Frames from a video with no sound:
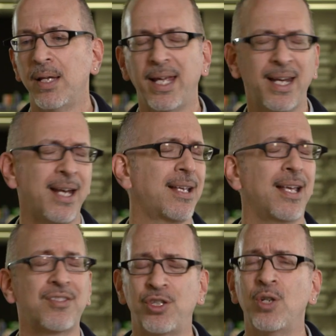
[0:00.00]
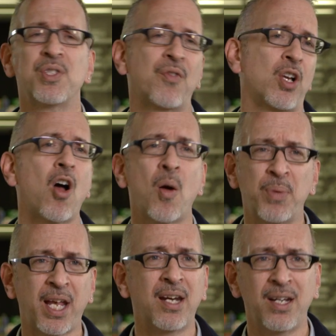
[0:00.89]
In any case, the tumor is very
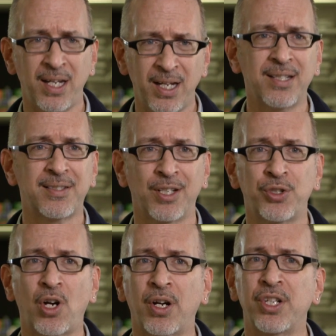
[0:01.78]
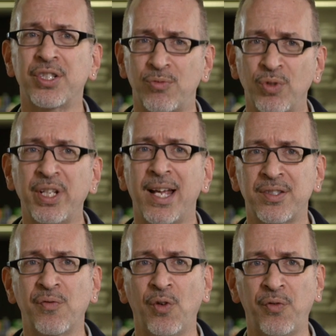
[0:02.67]
complicated, and hitting a single target just really
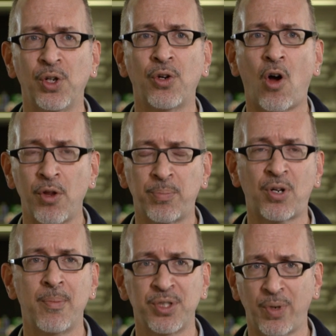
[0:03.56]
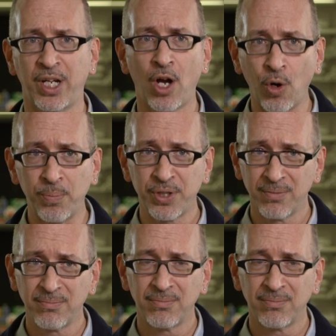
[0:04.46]
hasn't fulfilled all the promise we had hoped.